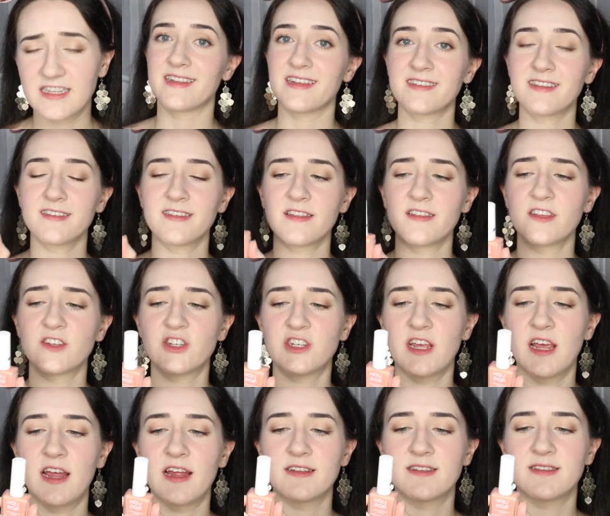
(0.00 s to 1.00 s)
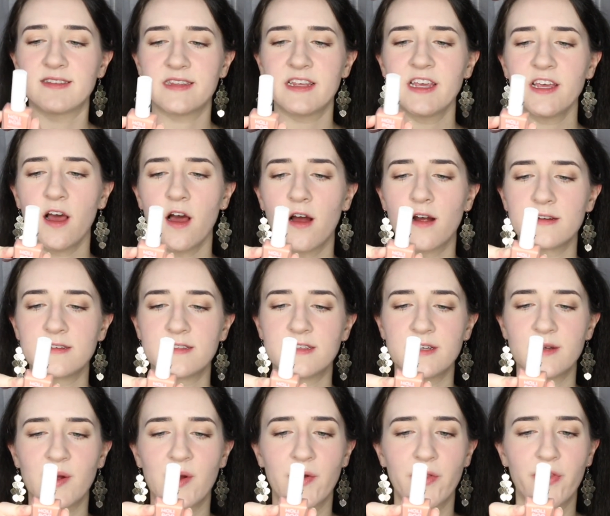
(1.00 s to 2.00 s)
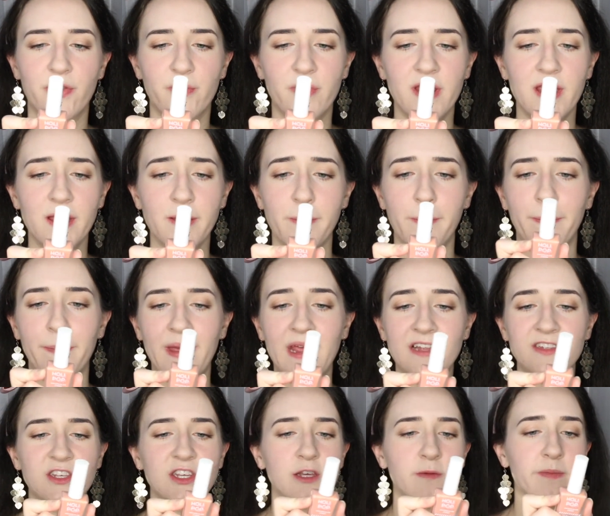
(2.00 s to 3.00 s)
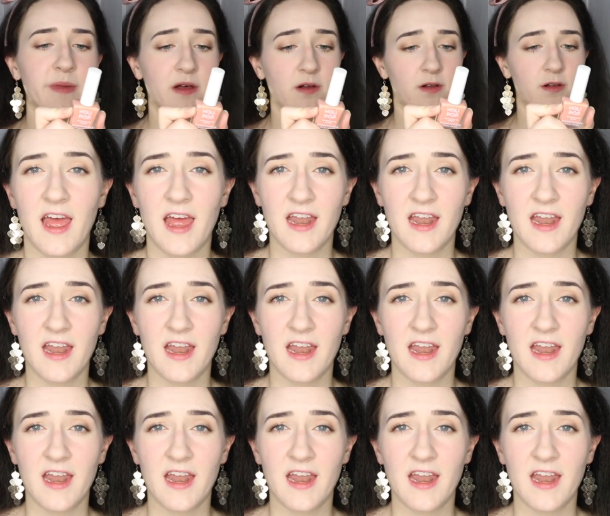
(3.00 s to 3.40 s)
This is in the shade CR03 Peachy Milk.